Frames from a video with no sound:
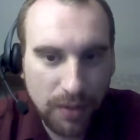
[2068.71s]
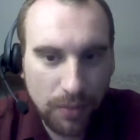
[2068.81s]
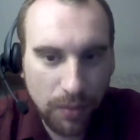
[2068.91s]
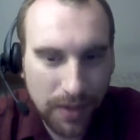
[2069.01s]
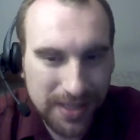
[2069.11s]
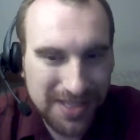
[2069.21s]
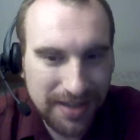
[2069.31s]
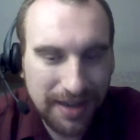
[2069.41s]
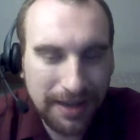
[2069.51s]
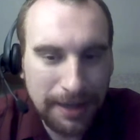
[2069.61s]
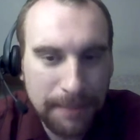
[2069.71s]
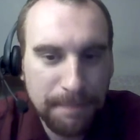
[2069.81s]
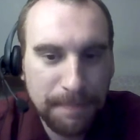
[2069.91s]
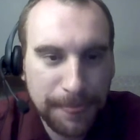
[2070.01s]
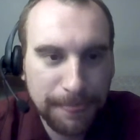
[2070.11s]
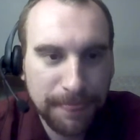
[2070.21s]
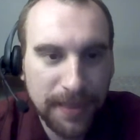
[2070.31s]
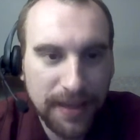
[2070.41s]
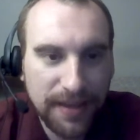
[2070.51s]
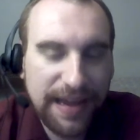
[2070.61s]
what is scary
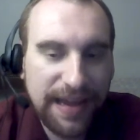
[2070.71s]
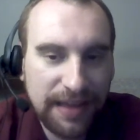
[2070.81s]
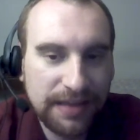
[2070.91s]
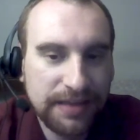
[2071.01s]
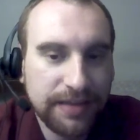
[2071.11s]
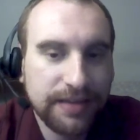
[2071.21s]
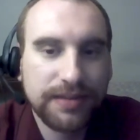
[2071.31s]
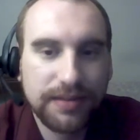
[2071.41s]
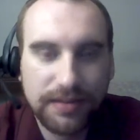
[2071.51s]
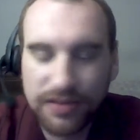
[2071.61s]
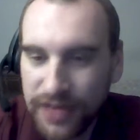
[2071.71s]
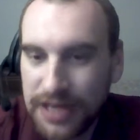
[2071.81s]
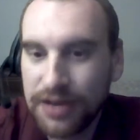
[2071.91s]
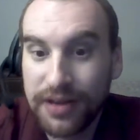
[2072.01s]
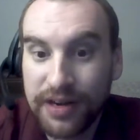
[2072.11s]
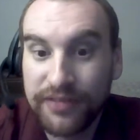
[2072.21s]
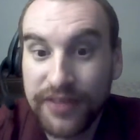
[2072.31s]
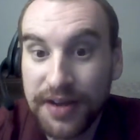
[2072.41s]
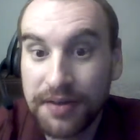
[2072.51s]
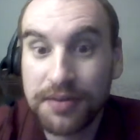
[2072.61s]
and the video that I
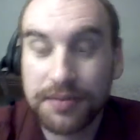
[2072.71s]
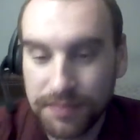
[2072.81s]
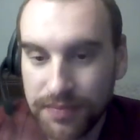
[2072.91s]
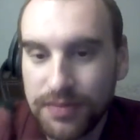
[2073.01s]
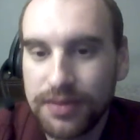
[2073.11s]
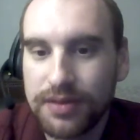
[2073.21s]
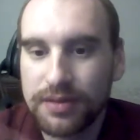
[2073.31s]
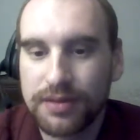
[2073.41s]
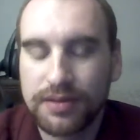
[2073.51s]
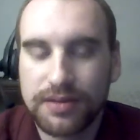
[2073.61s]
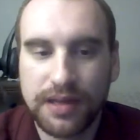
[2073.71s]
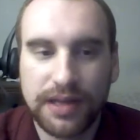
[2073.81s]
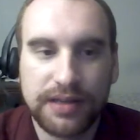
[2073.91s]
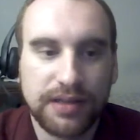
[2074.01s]
found that